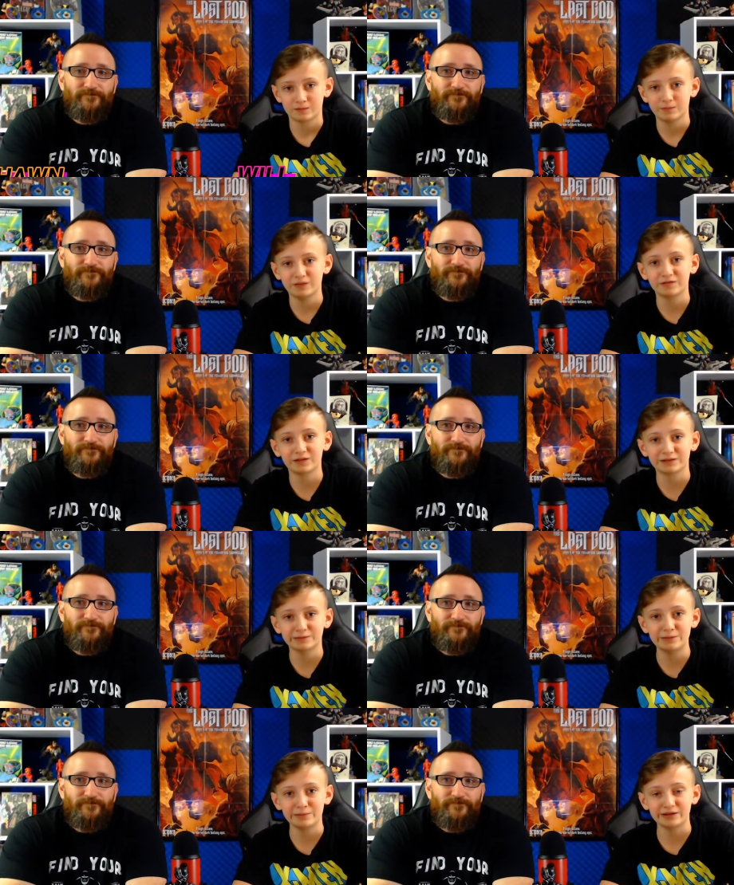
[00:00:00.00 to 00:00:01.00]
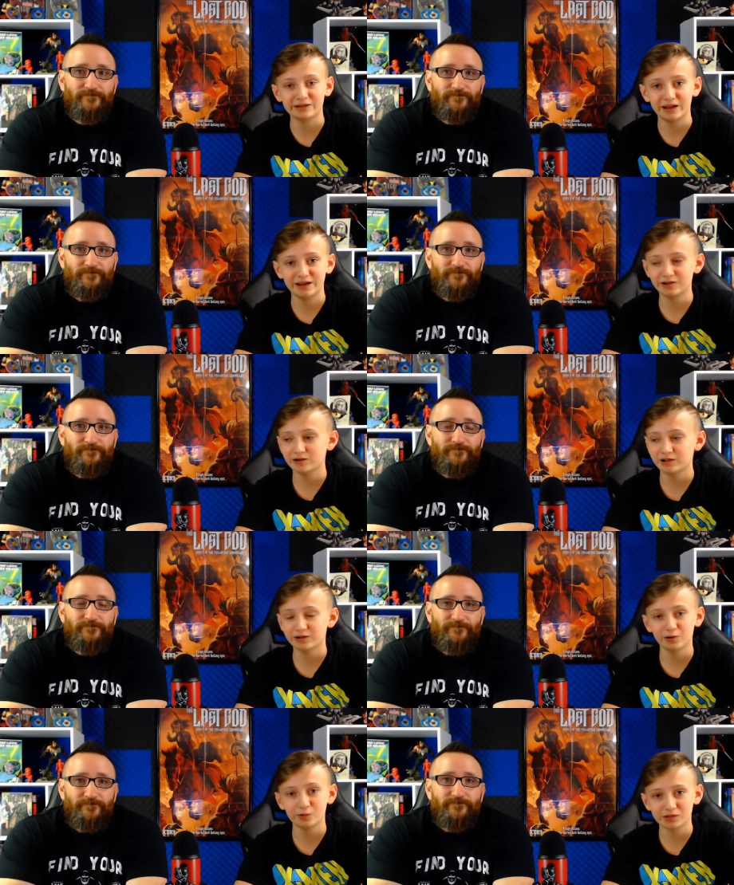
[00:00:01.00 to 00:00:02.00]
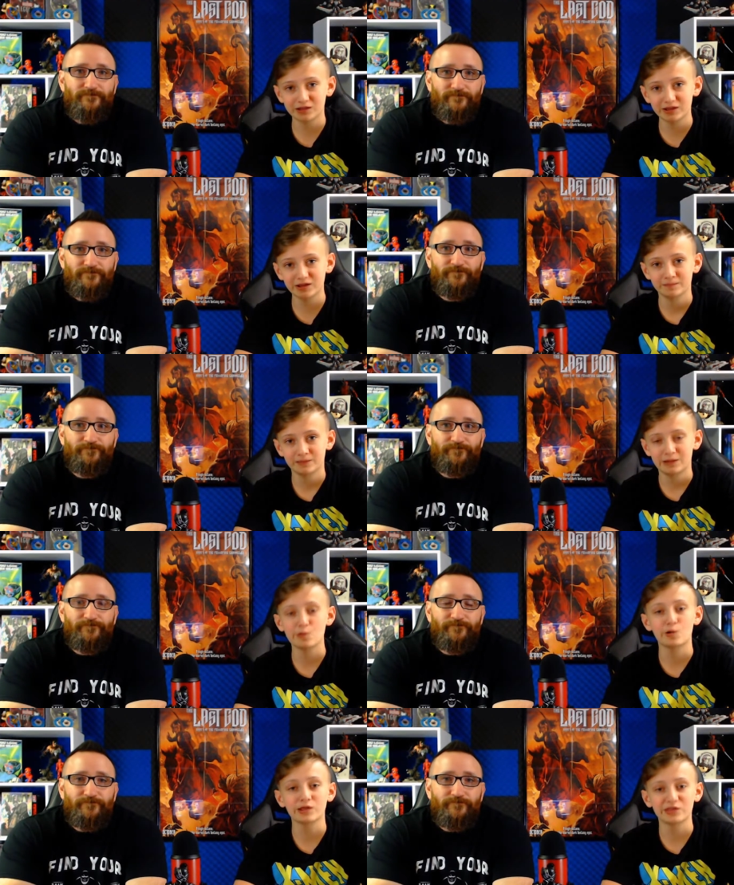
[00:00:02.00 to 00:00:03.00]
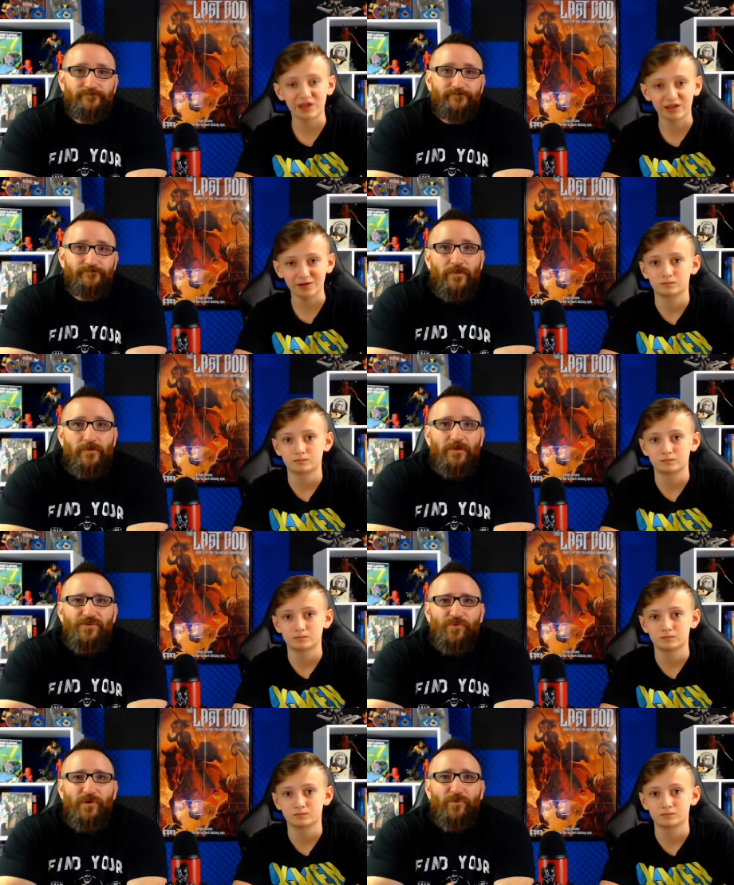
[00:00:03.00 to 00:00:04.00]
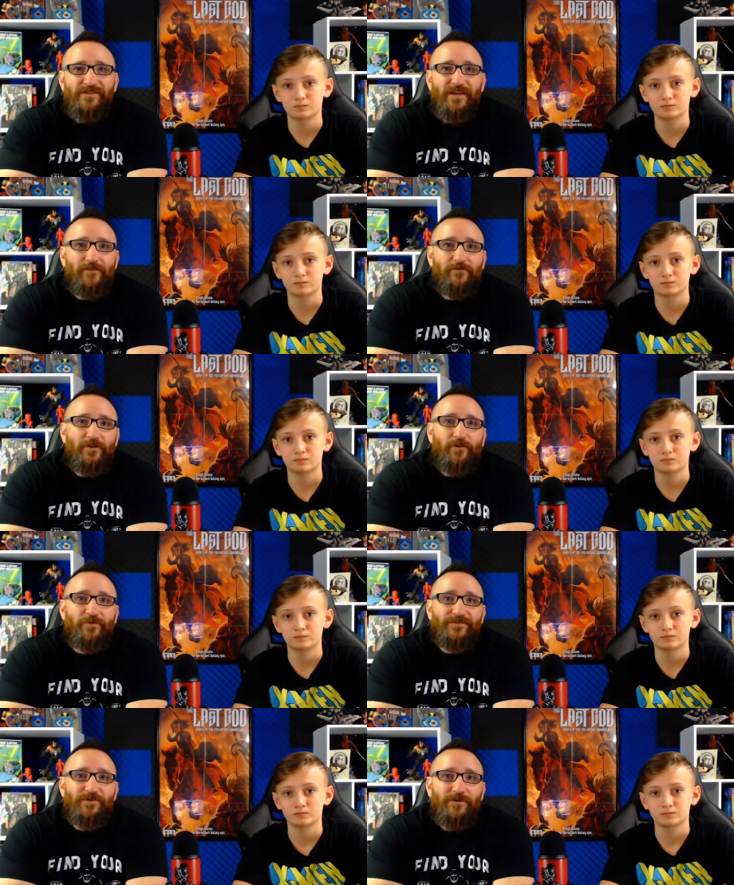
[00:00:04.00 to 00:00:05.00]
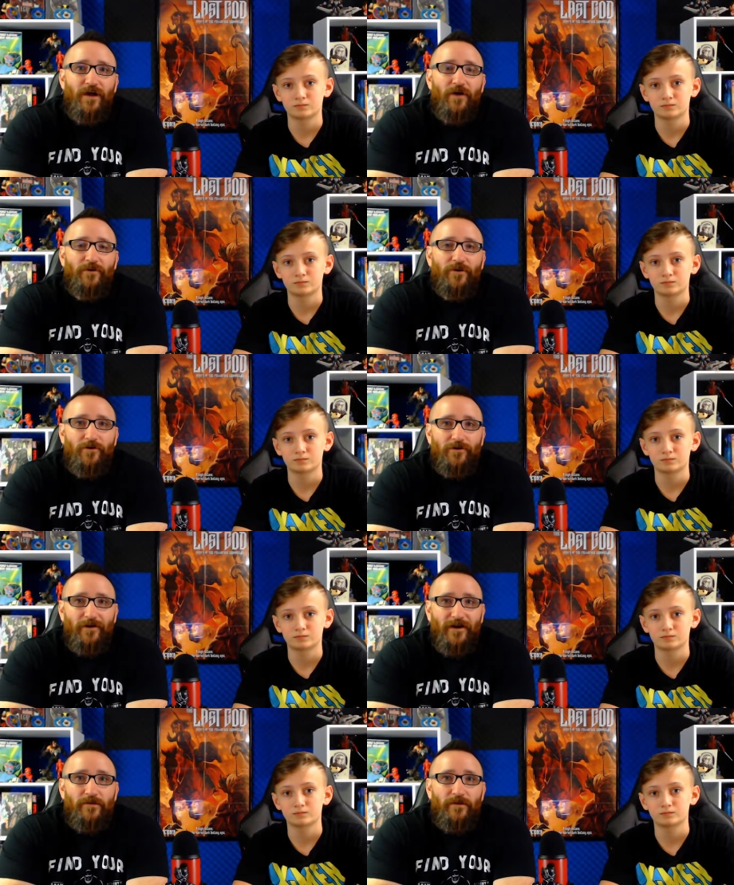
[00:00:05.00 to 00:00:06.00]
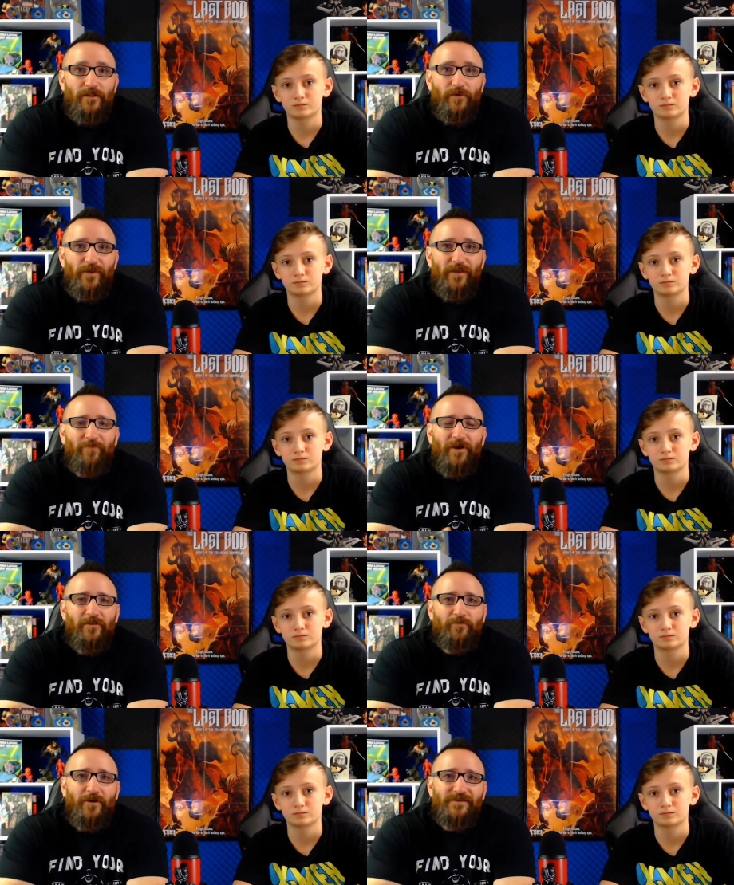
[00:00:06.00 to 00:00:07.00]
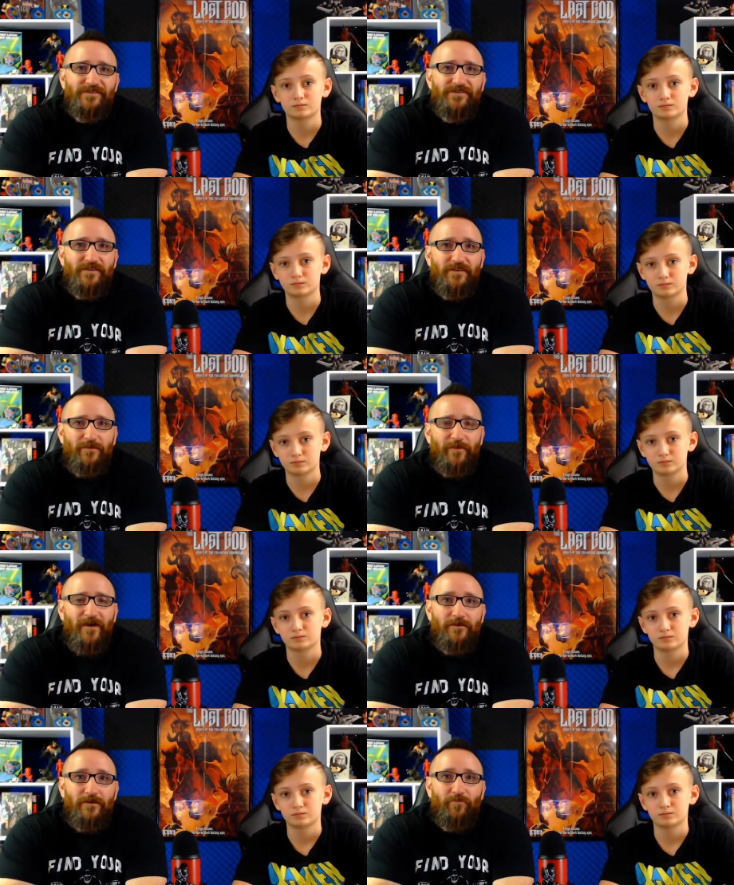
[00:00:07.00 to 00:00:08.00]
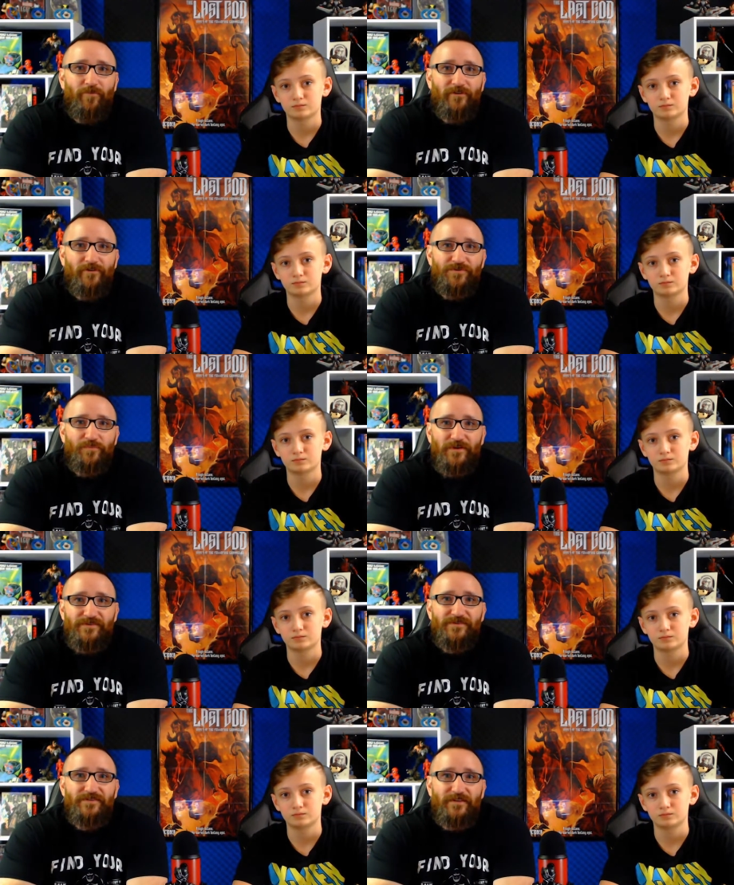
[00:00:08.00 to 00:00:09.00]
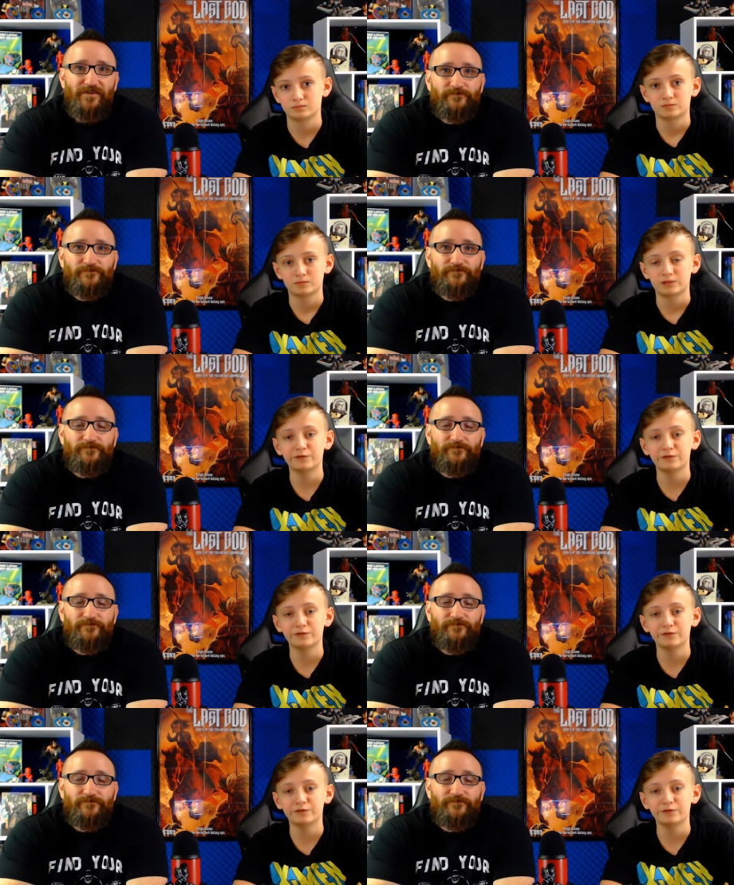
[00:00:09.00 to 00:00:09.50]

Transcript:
Speaker 1: It means a lot to me and my dad here at Hero and the Kid, and we want to thank you.
Speaker 2: Each week, we take a look at what's going on with Go Collect, and then we compare the prices to eBay and bring those prices to you.
Speaker 1: Now,